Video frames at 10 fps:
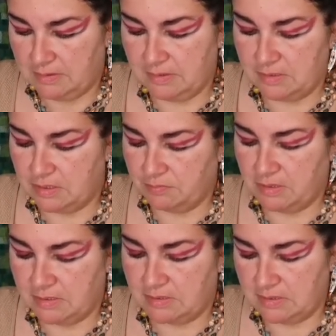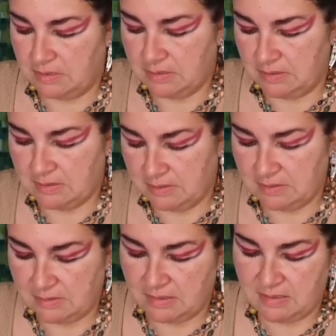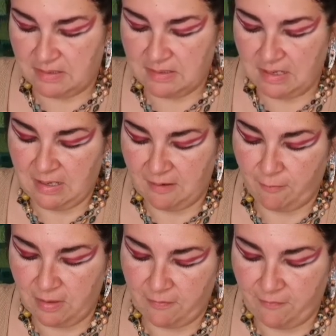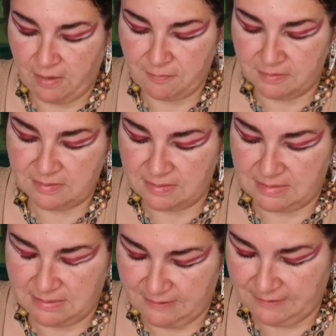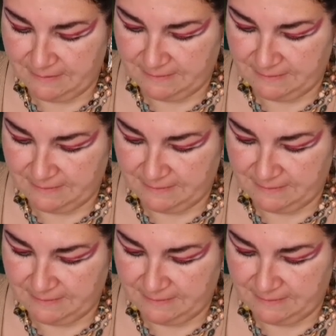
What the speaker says: these shimmers, they are really famous,